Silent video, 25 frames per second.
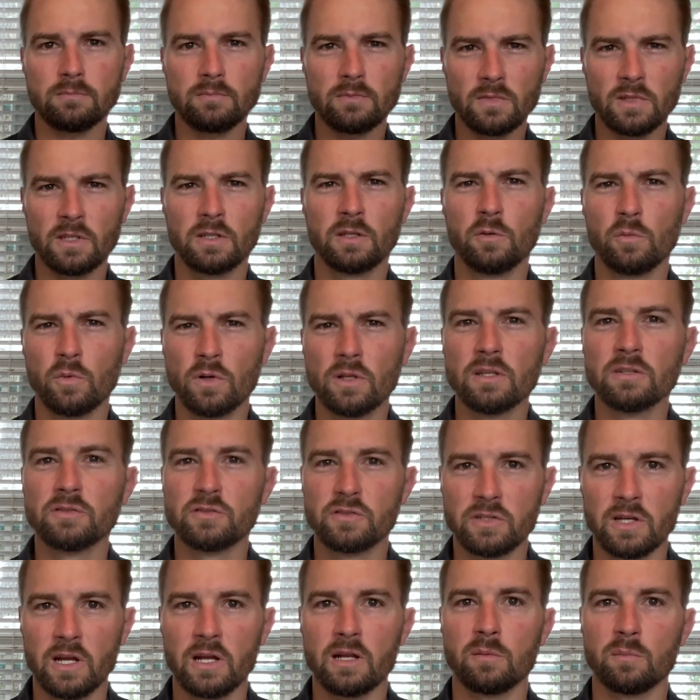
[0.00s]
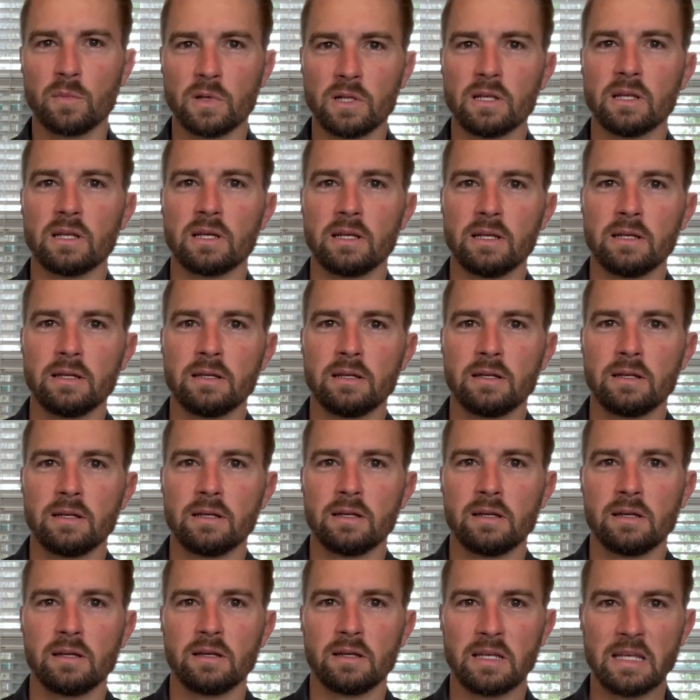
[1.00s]
you will legitimately
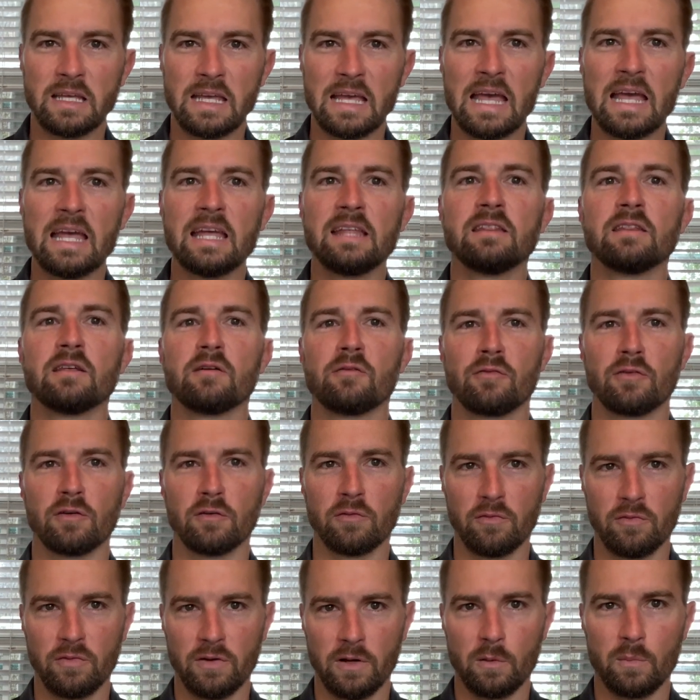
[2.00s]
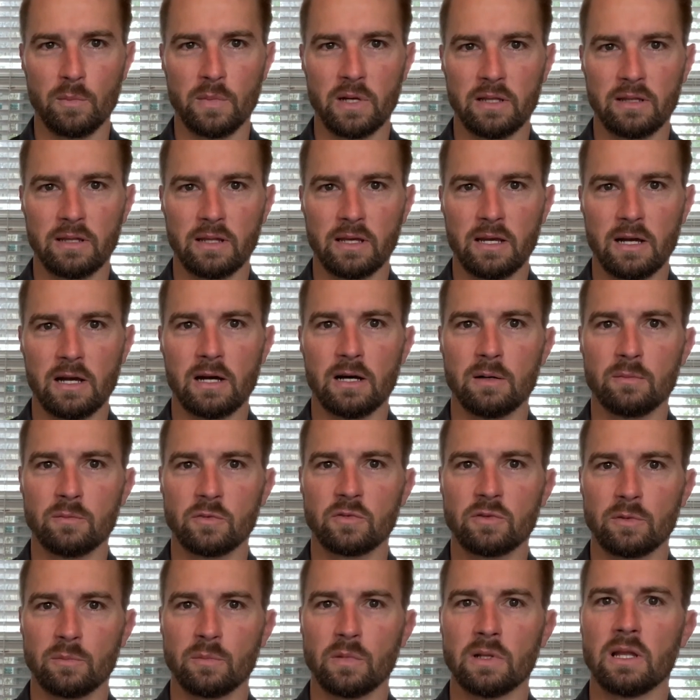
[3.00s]
gain the fulfillment that comes
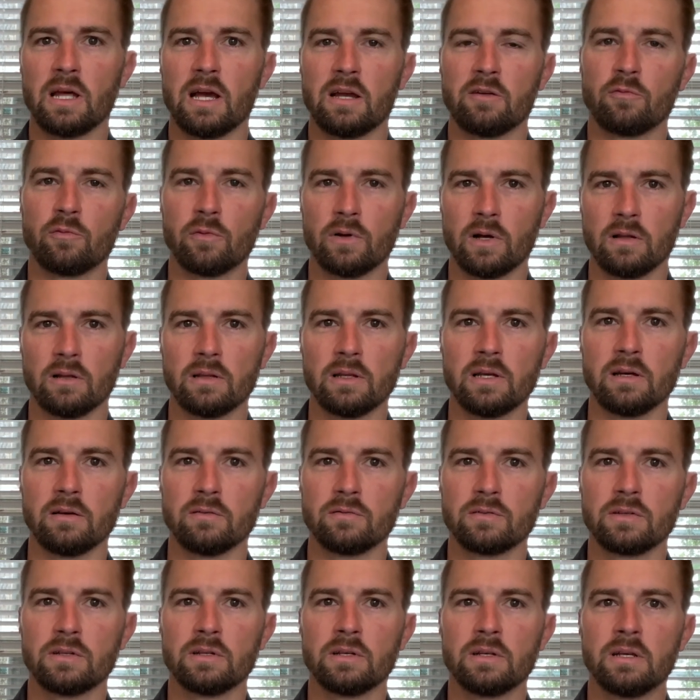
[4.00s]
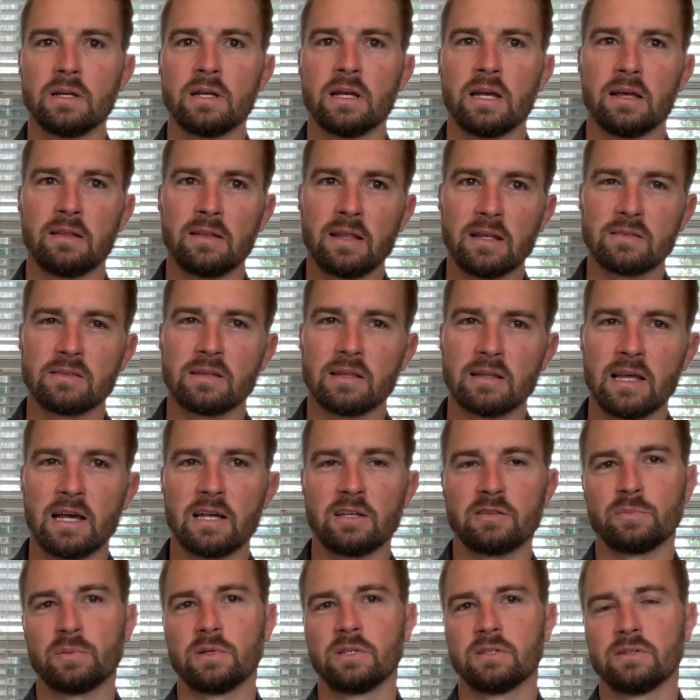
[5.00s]
from a life well lived. And that's the
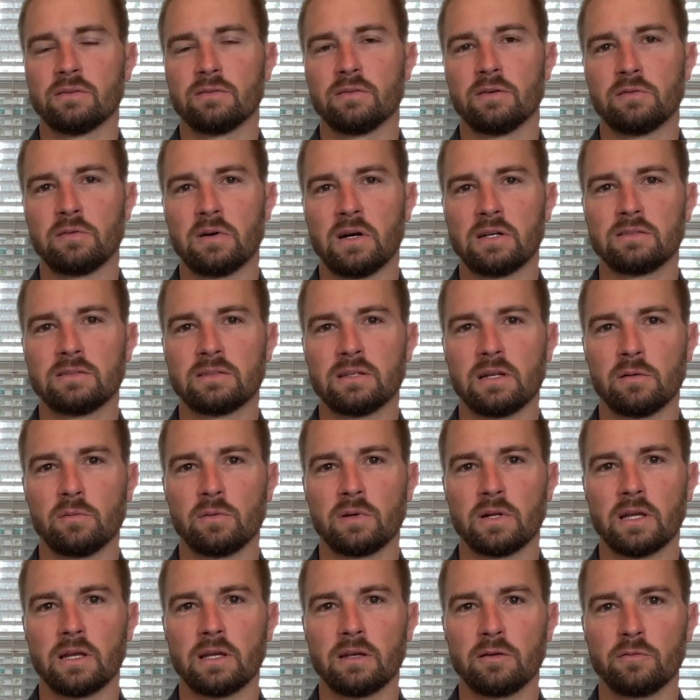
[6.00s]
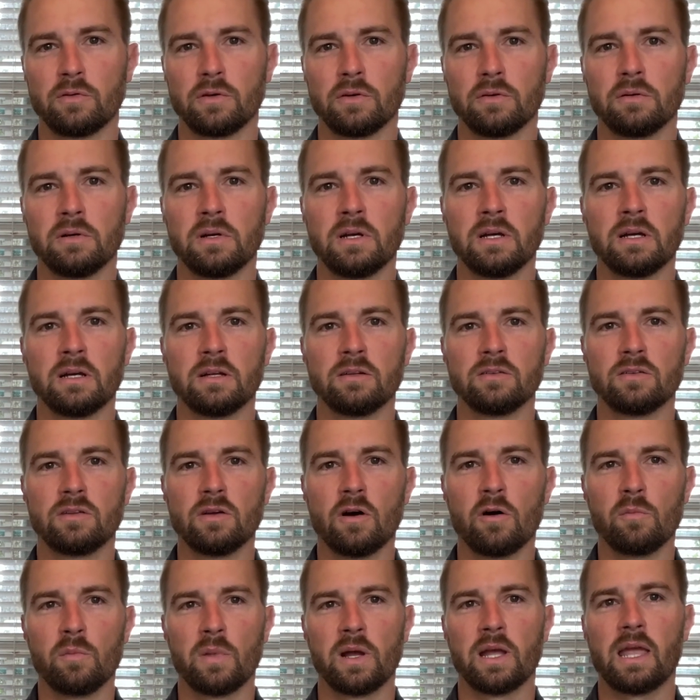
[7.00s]
last piece of advice that I want to give you.
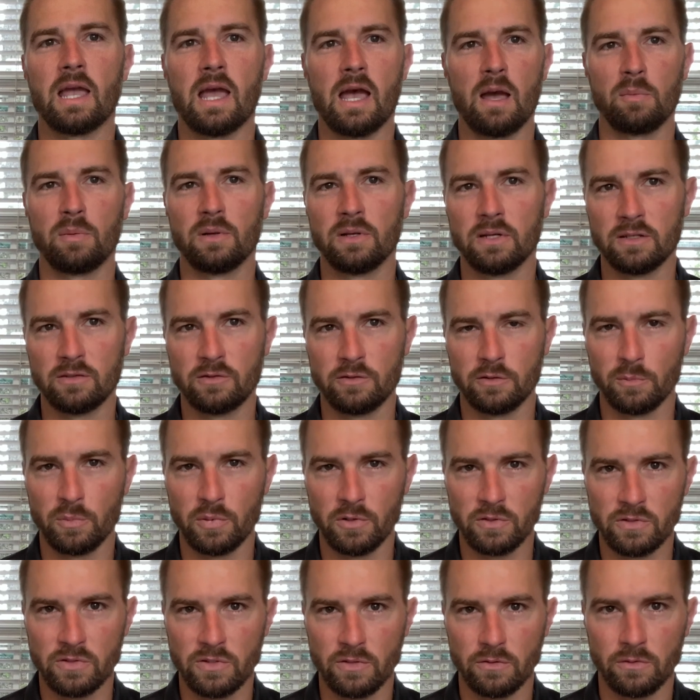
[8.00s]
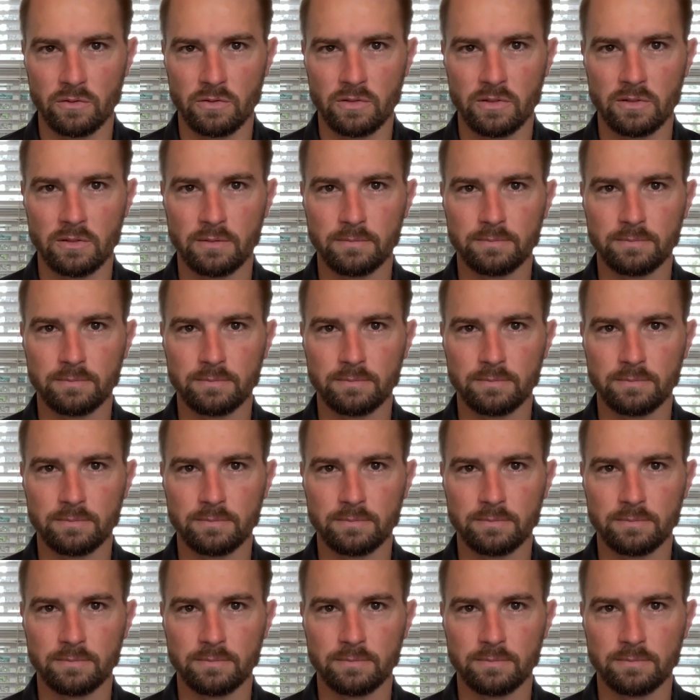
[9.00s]
Don't make happiness your pursuit.